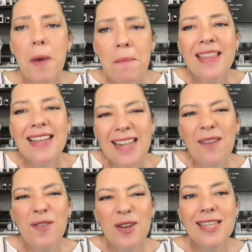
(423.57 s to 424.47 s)
Remember that
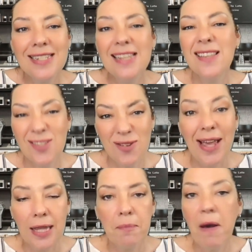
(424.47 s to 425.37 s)
diversity is a
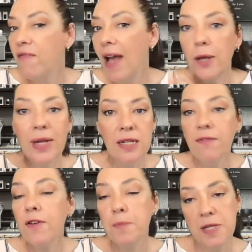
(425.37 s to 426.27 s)
strength. By valuing
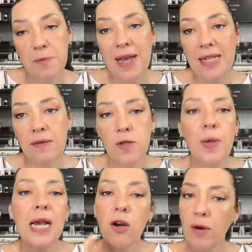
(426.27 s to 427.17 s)
different perspectives,
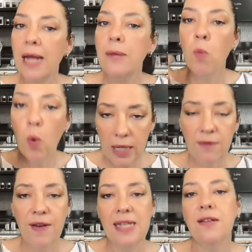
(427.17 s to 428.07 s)
we can create more
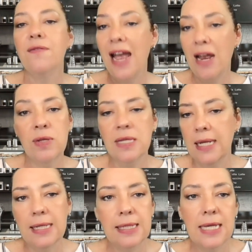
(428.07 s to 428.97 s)
innovative and
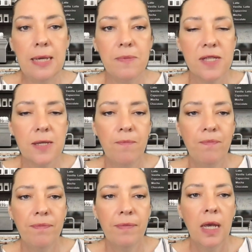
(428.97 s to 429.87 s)
resilient teams.
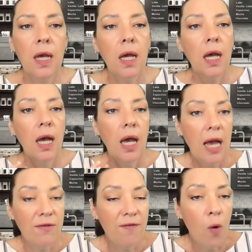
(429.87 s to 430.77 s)

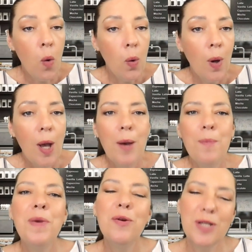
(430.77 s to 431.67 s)
And 4,
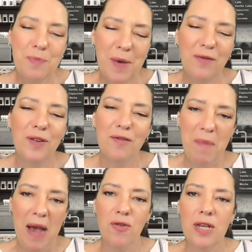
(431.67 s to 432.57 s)
be respectful of
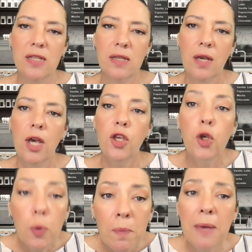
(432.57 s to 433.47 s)
boundaries.
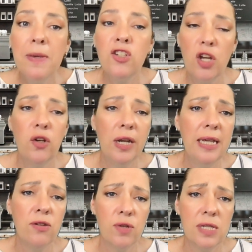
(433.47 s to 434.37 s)
You may be
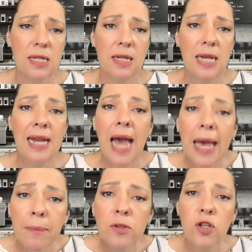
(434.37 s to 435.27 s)
genuinely interested and
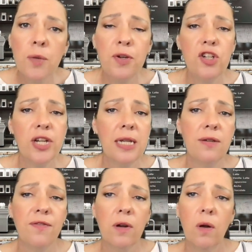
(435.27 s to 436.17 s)
able to appreciate
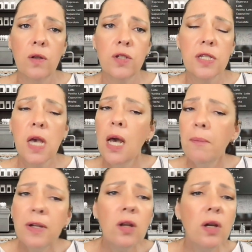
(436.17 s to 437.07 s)
different cultures,
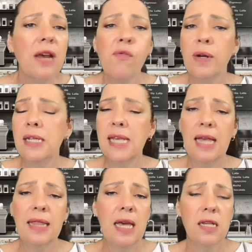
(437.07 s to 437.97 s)
but not everyone has
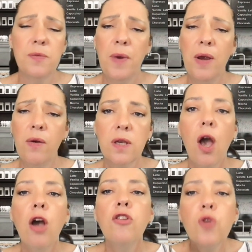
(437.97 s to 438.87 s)
had that experience.
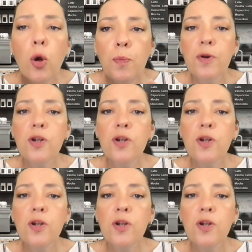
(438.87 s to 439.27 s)
Don't